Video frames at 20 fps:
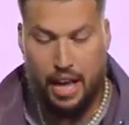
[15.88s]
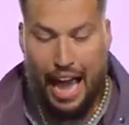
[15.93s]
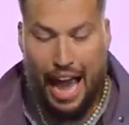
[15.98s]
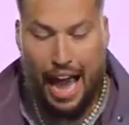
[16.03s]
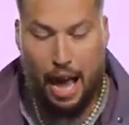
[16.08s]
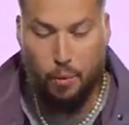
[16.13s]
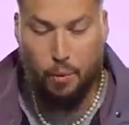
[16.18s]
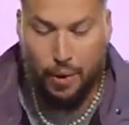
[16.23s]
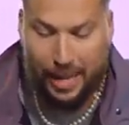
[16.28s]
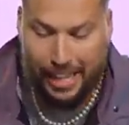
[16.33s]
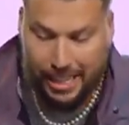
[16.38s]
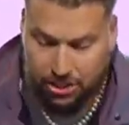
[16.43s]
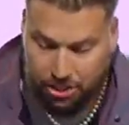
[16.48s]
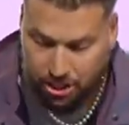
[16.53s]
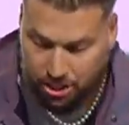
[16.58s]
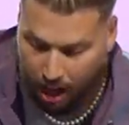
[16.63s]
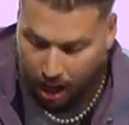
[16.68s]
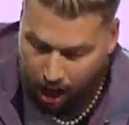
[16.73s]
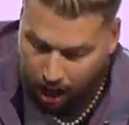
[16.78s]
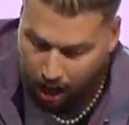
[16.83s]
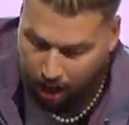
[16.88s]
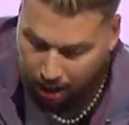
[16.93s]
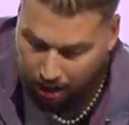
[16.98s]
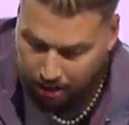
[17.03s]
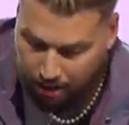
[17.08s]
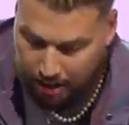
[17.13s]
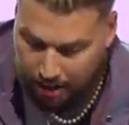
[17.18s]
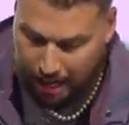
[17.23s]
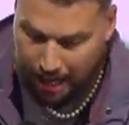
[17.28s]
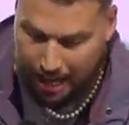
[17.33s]
And when he saw
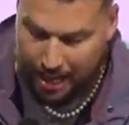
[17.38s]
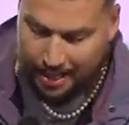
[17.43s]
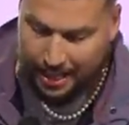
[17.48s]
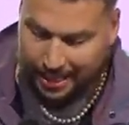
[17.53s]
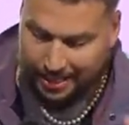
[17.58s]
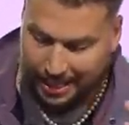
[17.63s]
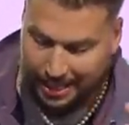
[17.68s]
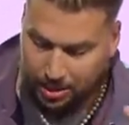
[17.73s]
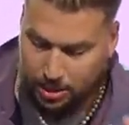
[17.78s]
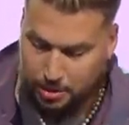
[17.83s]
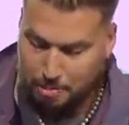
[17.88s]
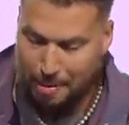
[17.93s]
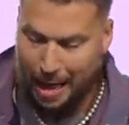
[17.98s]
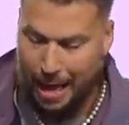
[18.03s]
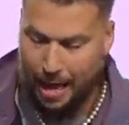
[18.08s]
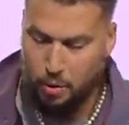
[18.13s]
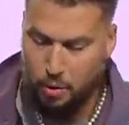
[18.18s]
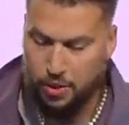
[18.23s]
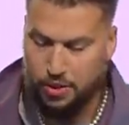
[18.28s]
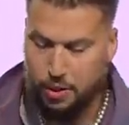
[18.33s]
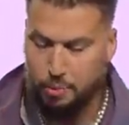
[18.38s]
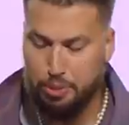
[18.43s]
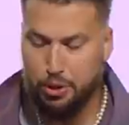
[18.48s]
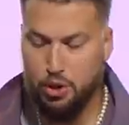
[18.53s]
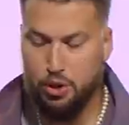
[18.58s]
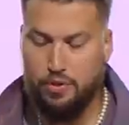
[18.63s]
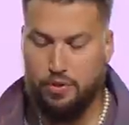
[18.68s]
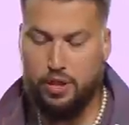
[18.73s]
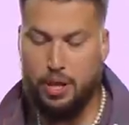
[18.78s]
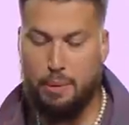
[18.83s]
that this met with
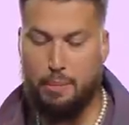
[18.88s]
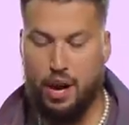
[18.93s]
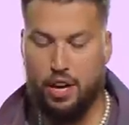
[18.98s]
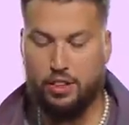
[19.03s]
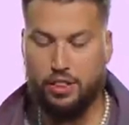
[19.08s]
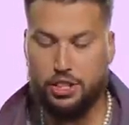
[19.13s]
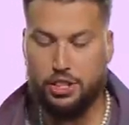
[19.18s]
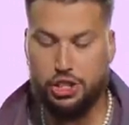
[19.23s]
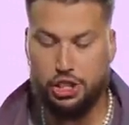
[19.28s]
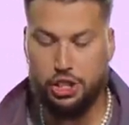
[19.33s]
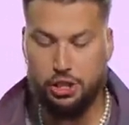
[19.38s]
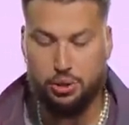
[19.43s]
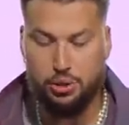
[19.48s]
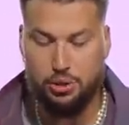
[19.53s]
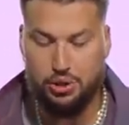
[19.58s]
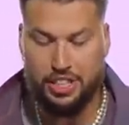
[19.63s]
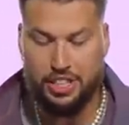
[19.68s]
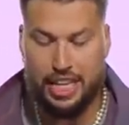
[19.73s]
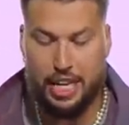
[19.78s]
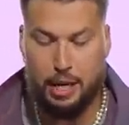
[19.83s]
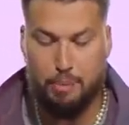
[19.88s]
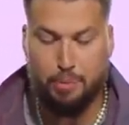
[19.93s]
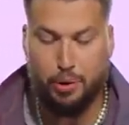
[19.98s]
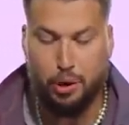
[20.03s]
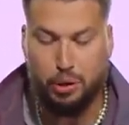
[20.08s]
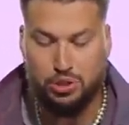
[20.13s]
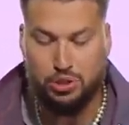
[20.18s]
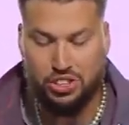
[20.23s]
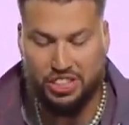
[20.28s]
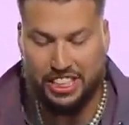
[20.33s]
approval among the Jews, he
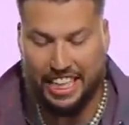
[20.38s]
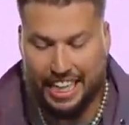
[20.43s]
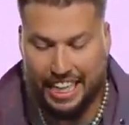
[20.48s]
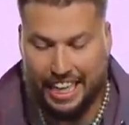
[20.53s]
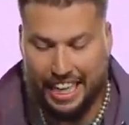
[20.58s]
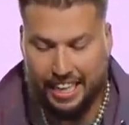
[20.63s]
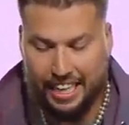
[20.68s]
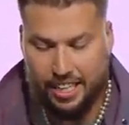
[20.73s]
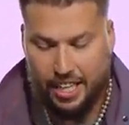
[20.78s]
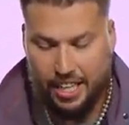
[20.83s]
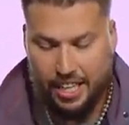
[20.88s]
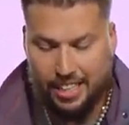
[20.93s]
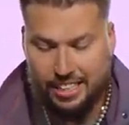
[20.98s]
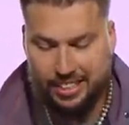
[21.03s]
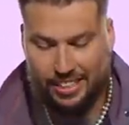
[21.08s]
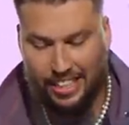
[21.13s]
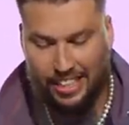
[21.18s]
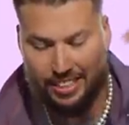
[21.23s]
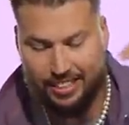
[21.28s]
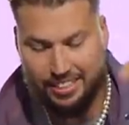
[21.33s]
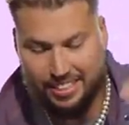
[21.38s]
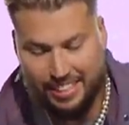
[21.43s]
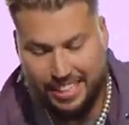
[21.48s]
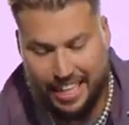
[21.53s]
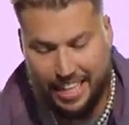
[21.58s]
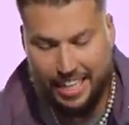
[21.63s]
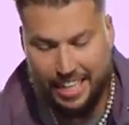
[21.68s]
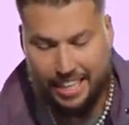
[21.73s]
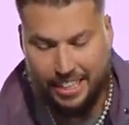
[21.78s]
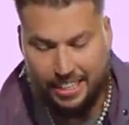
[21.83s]
proceeded to
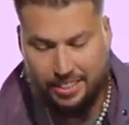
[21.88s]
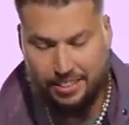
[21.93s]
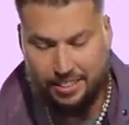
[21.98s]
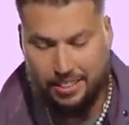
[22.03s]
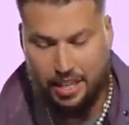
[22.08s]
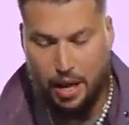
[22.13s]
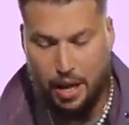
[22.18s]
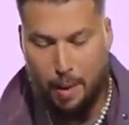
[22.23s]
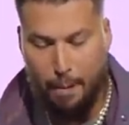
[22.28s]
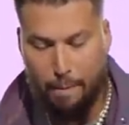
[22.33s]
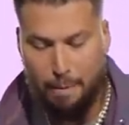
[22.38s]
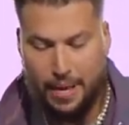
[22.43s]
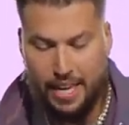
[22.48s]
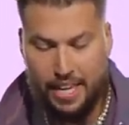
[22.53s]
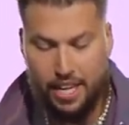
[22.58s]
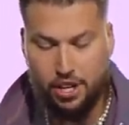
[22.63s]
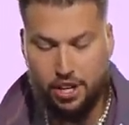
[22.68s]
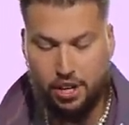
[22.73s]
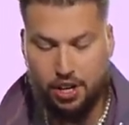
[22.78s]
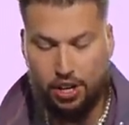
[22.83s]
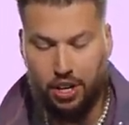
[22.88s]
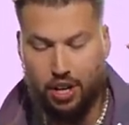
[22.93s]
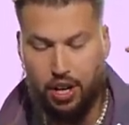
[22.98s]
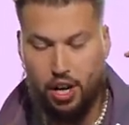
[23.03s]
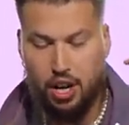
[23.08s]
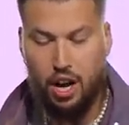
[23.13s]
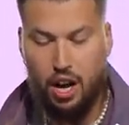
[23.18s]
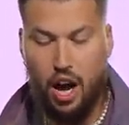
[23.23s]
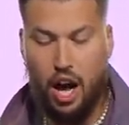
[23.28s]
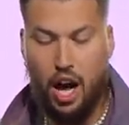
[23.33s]
seize Peter
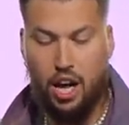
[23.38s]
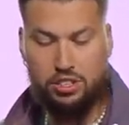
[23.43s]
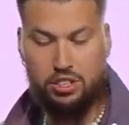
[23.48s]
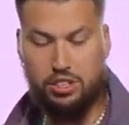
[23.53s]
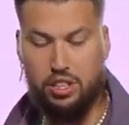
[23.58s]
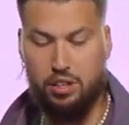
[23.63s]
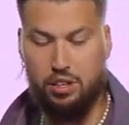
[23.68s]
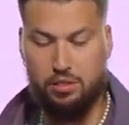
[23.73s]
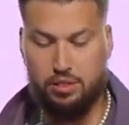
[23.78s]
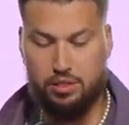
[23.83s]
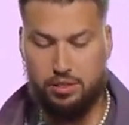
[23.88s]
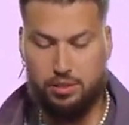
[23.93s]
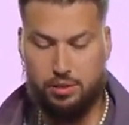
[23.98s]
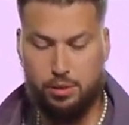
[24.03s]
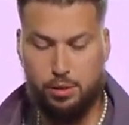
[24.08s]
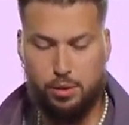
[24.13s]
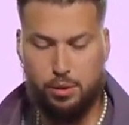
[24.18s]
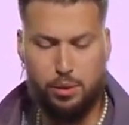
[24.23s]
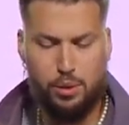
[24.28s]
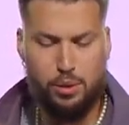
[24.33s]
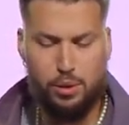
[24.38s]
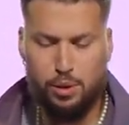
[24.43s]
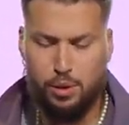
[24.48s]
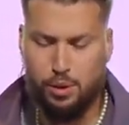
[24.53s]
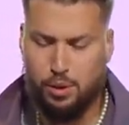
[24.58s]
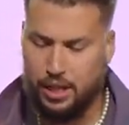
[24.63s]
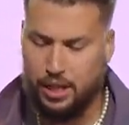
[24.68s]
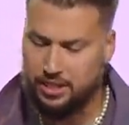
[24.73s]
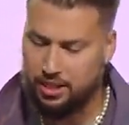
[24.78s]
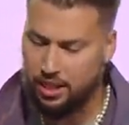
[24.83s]
also.
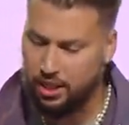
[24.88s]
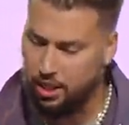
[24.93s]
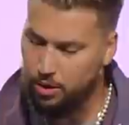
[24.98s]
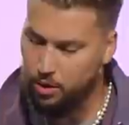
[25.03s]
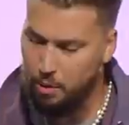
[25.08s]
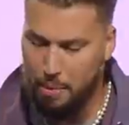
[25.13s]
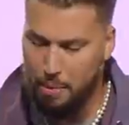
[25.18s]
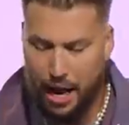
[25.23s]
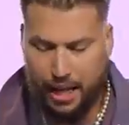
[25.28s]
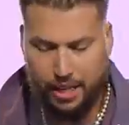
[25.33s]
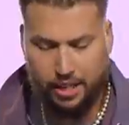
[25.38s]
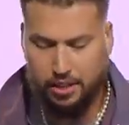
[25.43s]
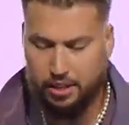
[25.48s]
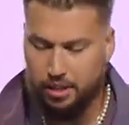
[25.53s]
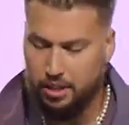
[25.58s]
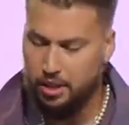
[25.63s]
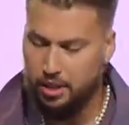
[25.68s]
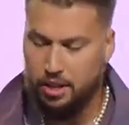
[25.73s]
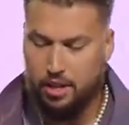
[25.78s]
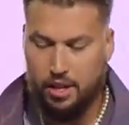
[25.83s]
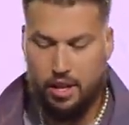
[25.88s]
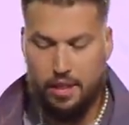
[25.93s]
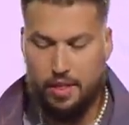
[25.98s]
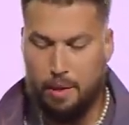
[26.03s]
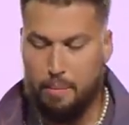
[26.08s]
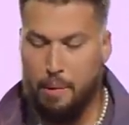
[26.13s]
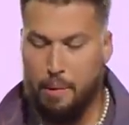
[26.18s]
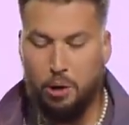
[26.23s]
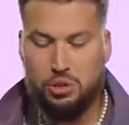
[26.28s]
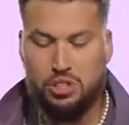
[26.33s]
Ooh, that's a good reminder
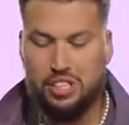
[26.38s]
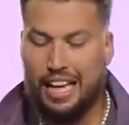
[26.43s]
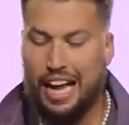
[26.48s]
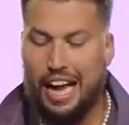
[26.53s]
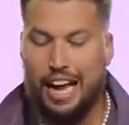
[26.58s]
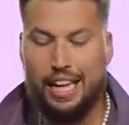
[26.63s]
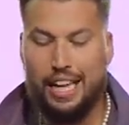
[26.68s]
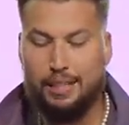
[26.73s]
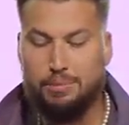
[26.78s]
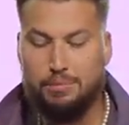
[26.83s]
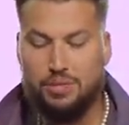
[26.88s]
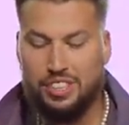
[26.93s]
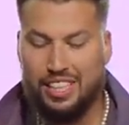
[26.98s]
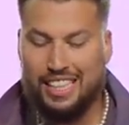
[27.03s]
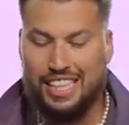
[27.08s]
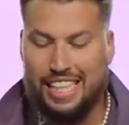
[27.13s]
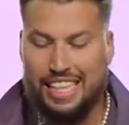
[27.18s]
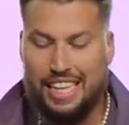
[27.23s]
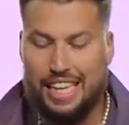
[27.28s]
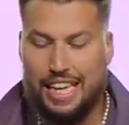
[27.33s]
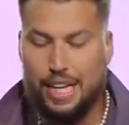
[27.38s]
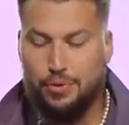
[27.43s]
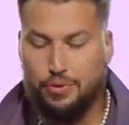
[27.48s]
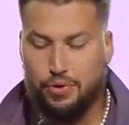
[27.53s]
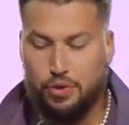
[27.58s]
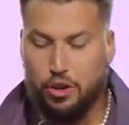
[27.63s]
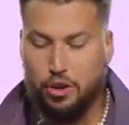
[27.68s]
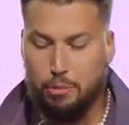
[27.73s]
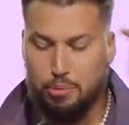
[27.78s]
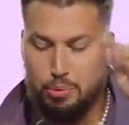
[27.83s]
that most times the need
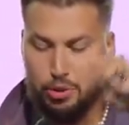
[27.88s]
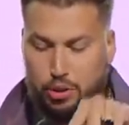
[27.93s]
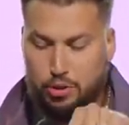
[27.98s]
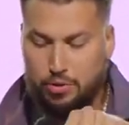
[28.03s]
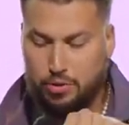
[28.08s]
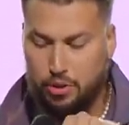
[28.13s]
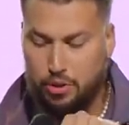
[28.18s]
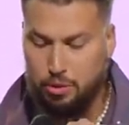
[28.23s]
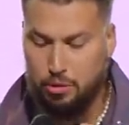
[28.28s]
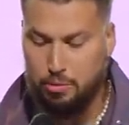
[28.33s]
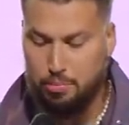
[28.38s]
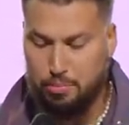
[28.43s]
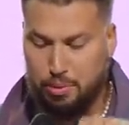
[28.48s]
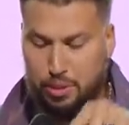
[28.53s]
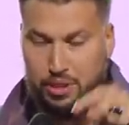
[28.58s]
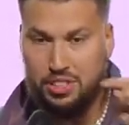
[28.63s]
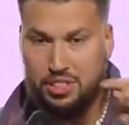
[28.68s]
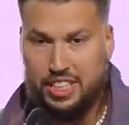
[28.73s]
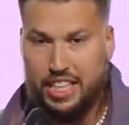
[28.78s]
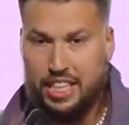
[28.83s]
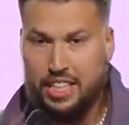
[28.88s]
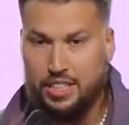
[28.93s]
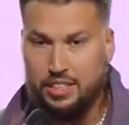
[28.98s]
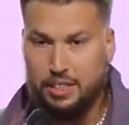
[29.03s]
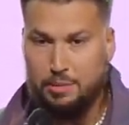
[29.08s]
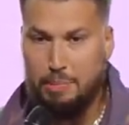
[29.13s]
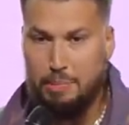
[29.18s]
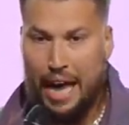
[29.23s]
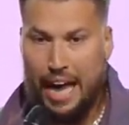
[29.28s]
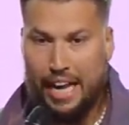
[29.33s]
for approval
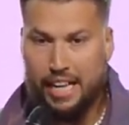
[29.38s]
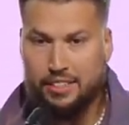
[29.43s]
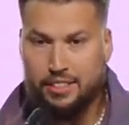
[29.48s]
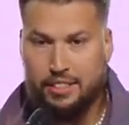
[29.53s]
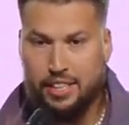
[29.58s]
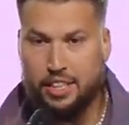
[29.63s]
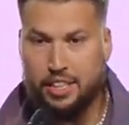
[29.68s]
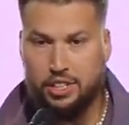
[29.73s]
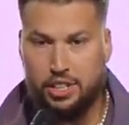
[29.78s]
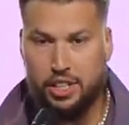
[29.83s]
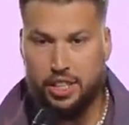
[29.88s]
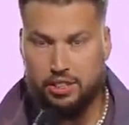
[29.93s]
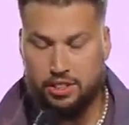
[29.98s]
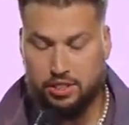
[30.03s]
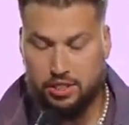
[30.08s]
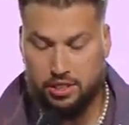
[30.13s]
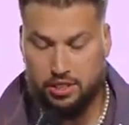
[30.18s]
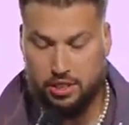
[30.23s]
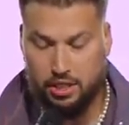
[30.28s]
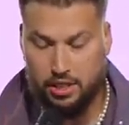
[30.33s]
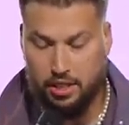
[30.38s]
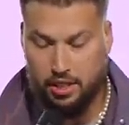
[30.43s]
precedes bad intentions.